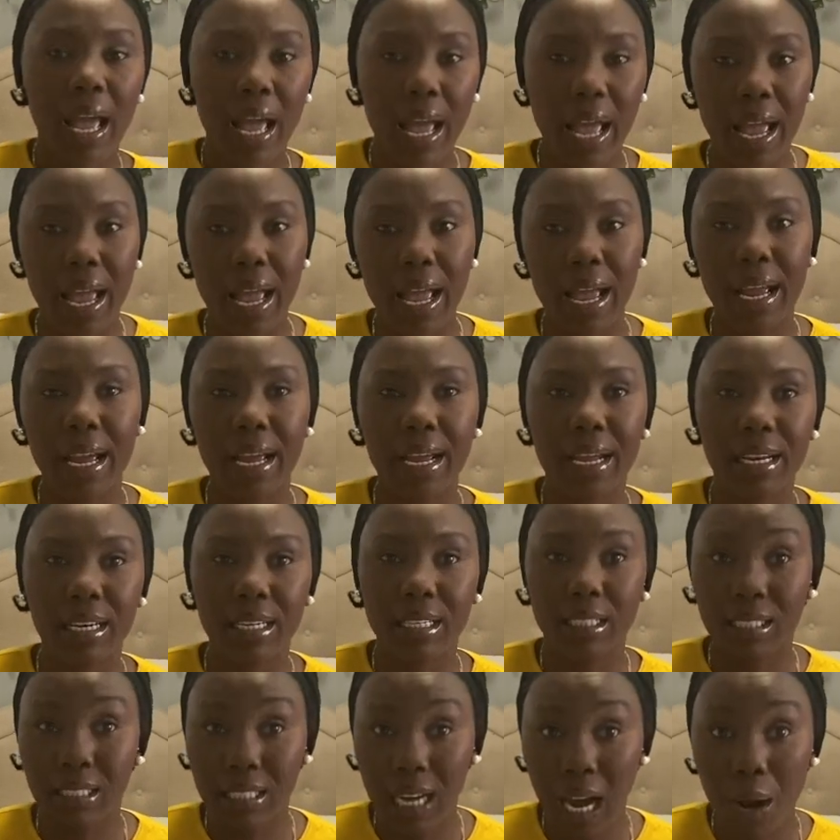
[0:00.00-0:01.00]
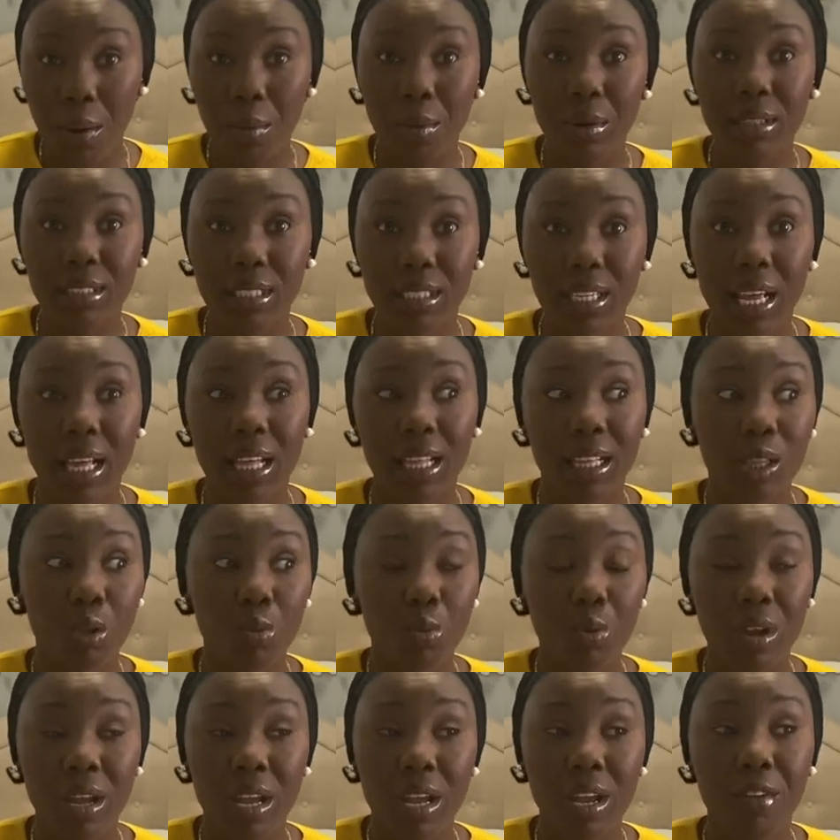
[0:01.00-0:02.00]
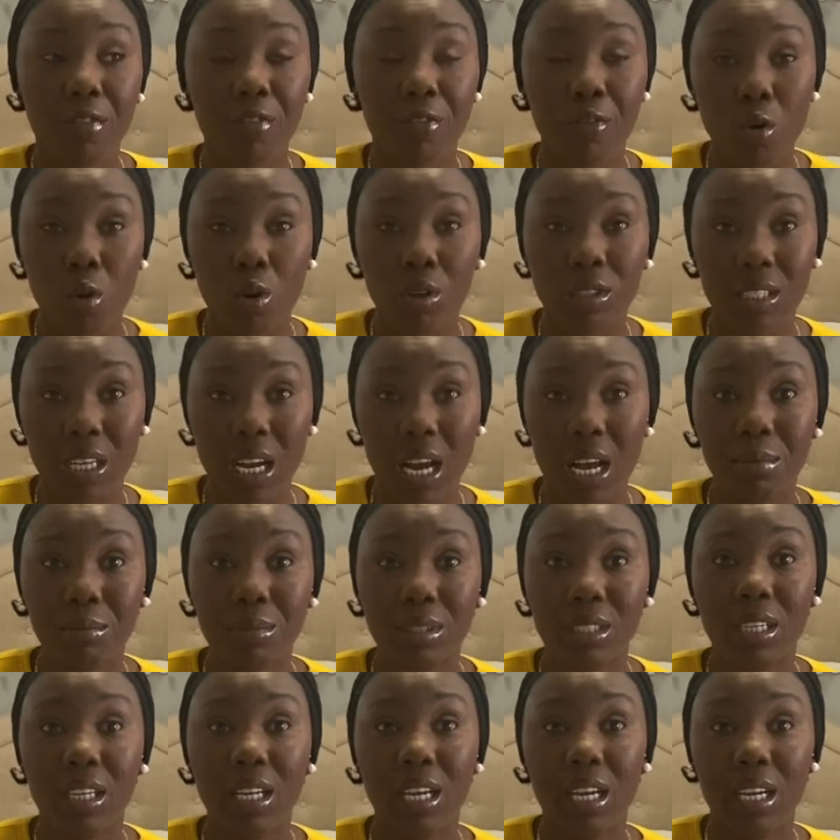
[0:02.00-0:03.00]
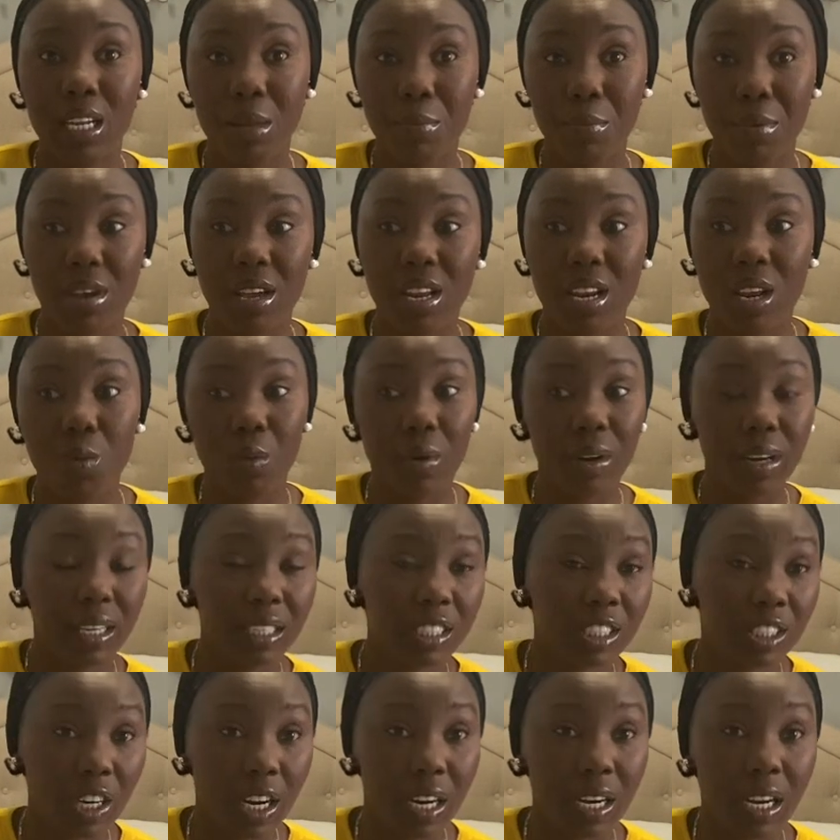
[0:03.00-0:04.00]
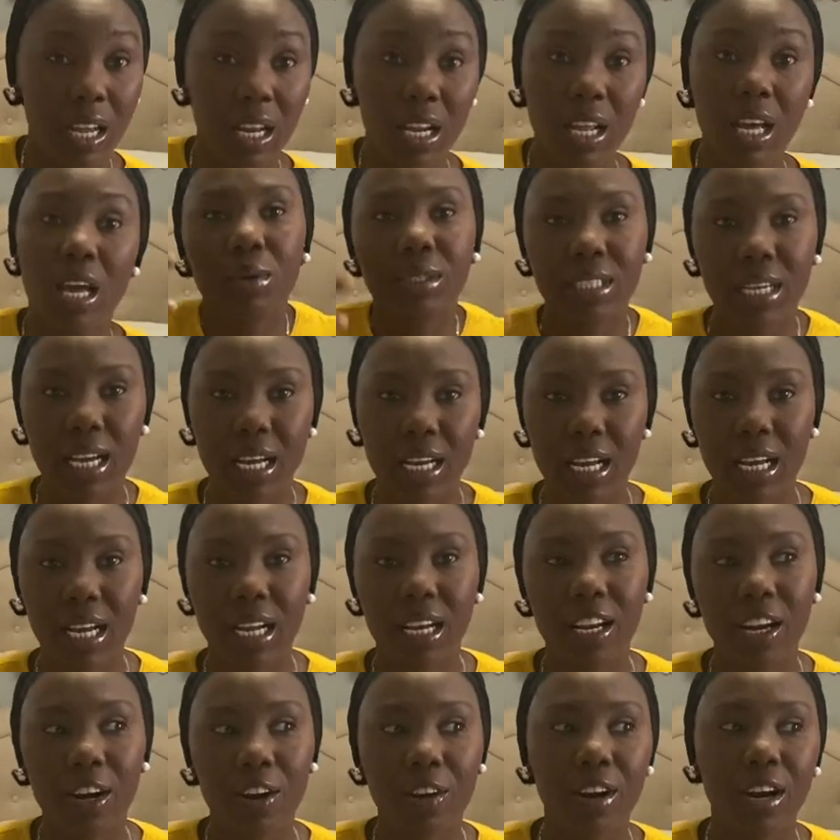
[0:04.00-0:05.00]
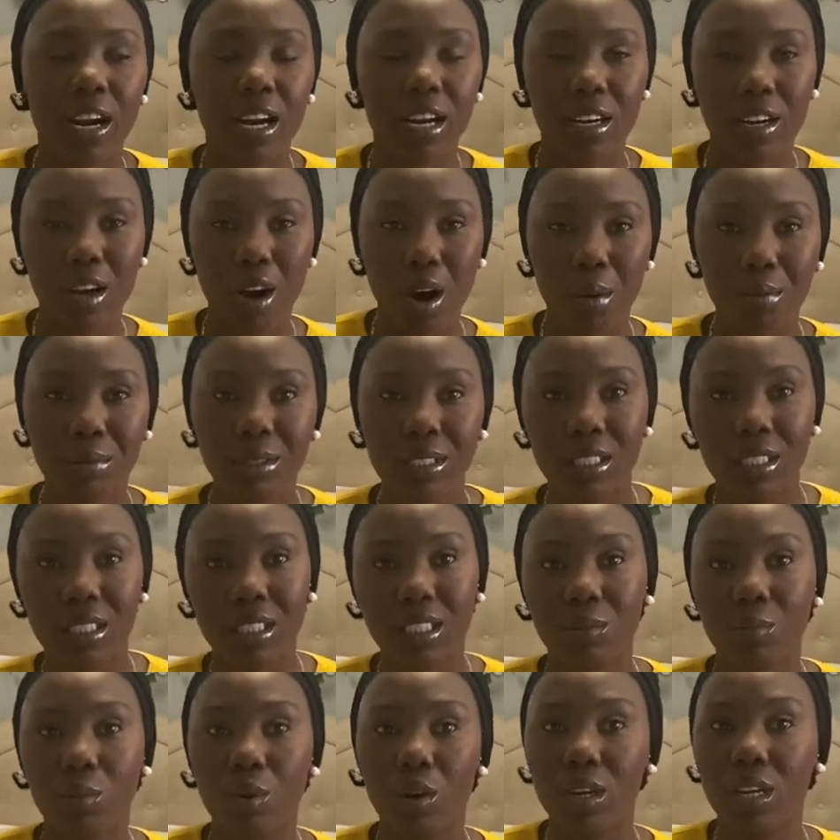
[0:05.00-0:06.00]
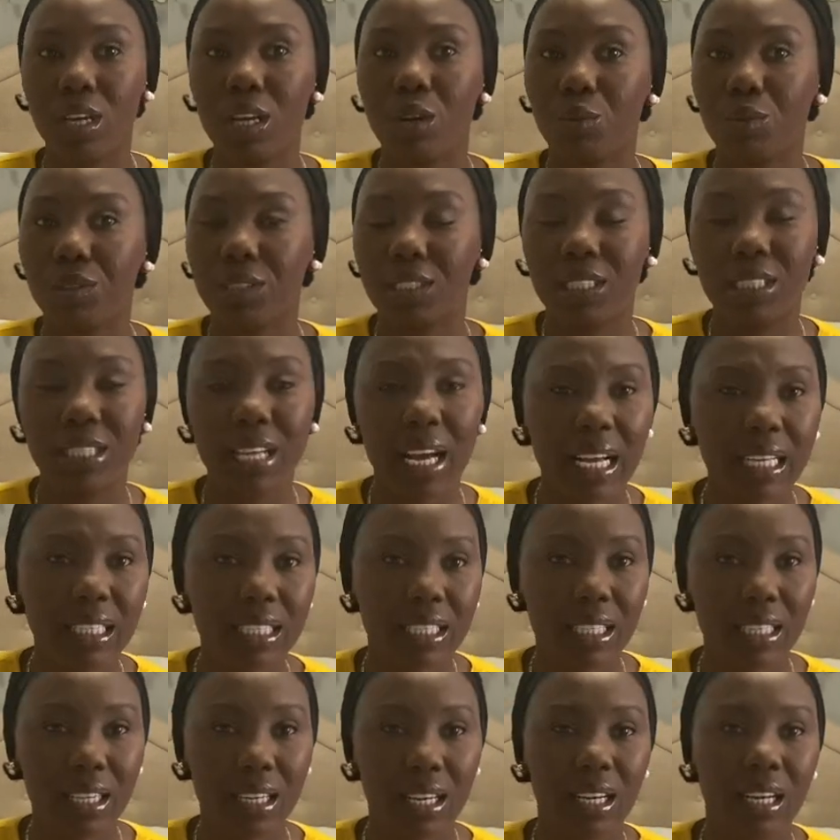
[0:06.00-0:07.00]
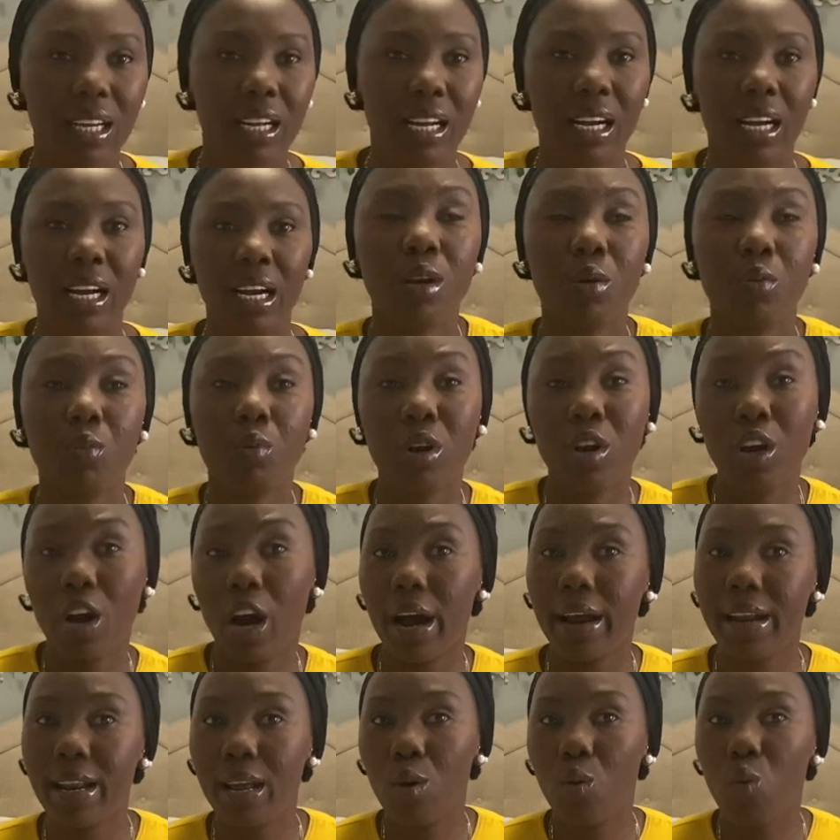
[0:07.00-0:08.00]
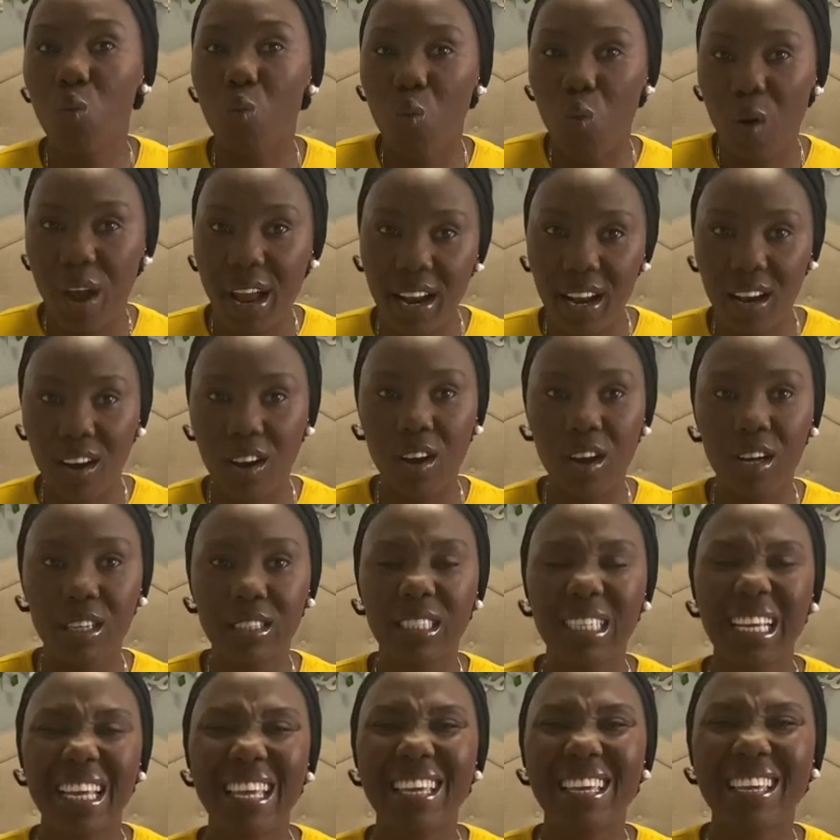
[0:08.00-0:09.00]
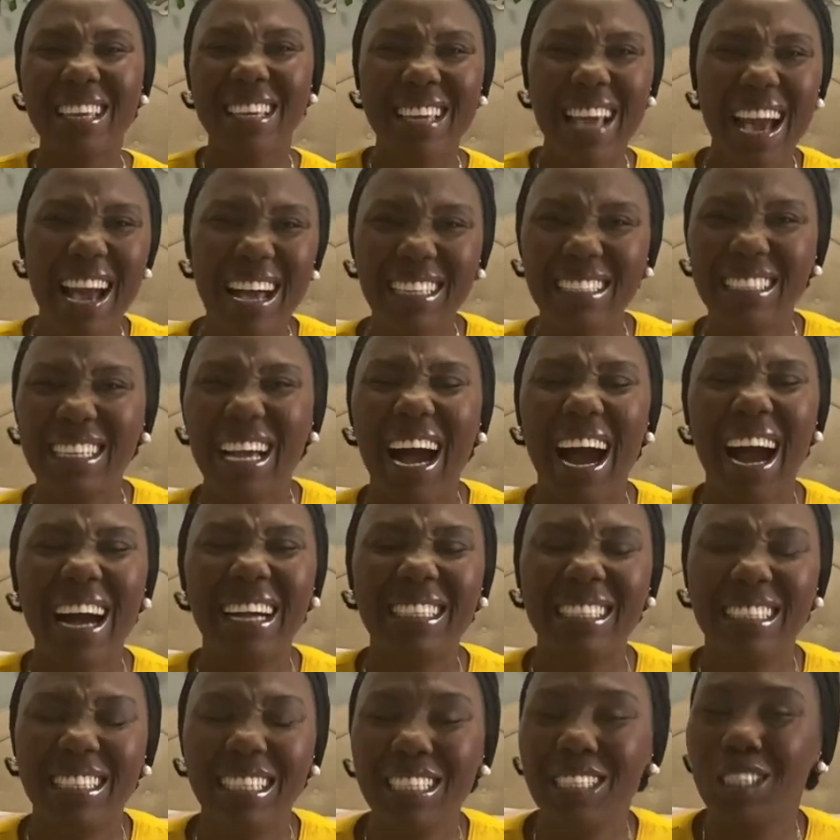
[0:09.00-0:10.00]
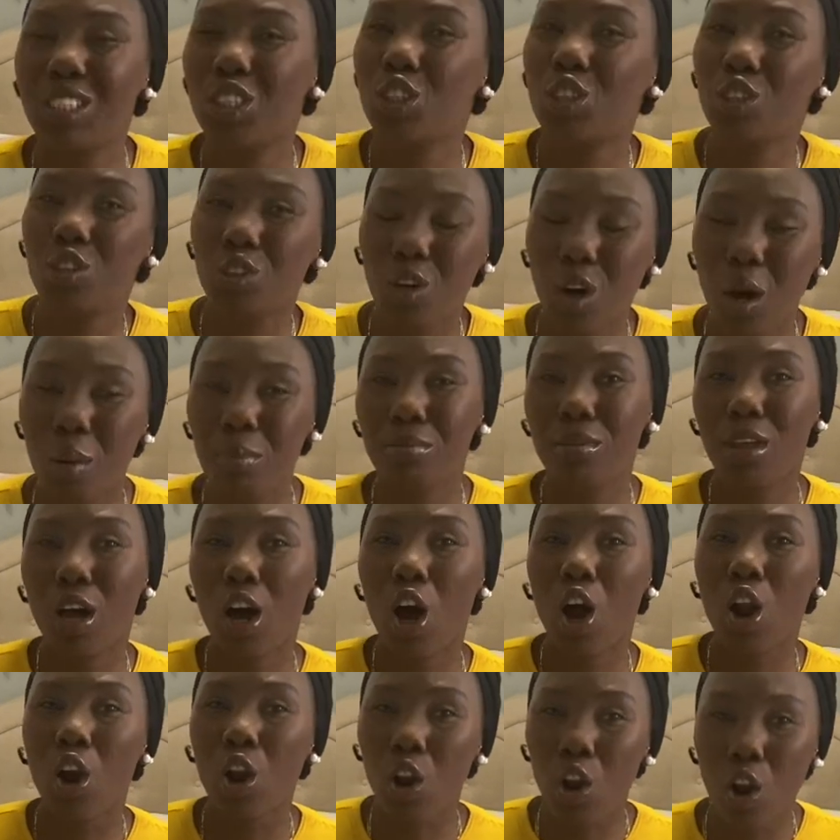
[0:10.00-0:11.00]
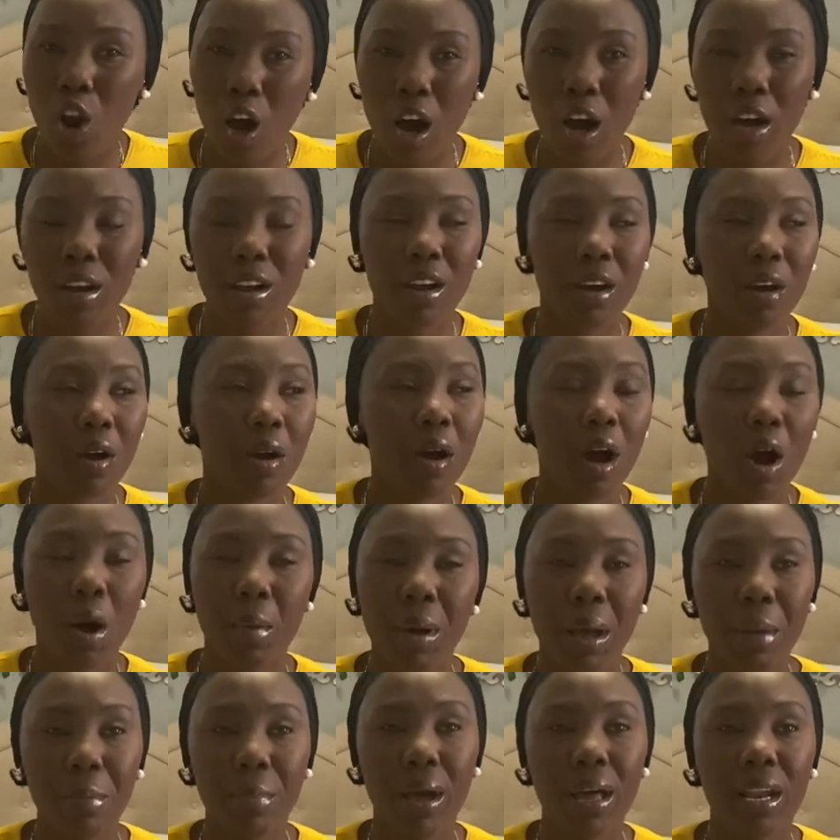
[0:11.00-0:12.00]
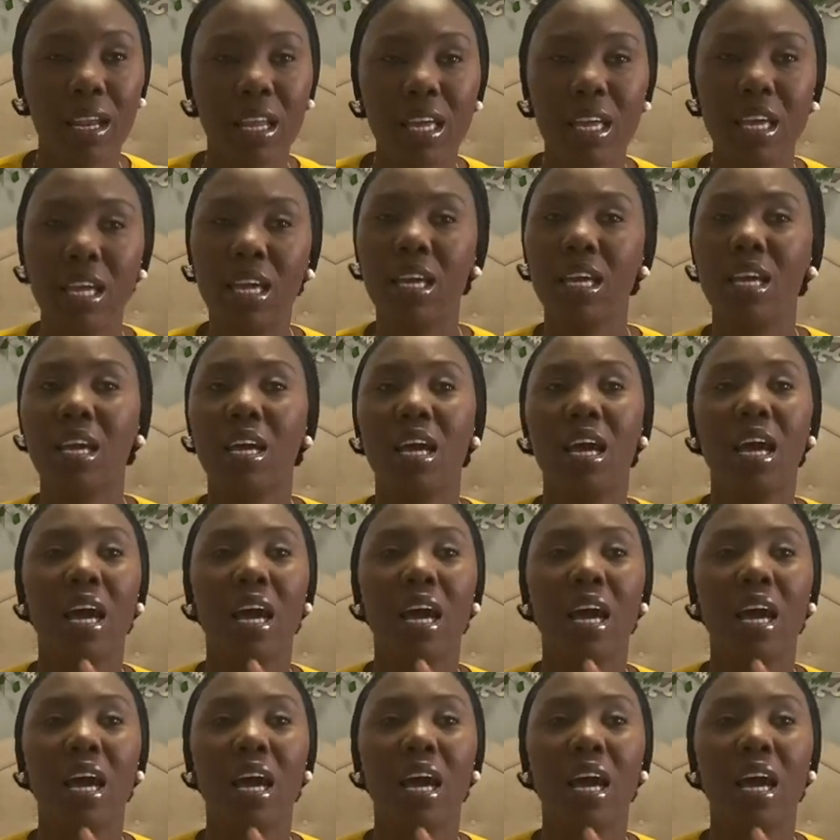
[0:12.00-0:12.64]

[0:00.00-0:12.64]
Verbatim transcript: and that was like three four times in the beginning when i started it was getting clearer and up to this morning it was nice and clear regarding weight loss yes i did drop a lot on my belly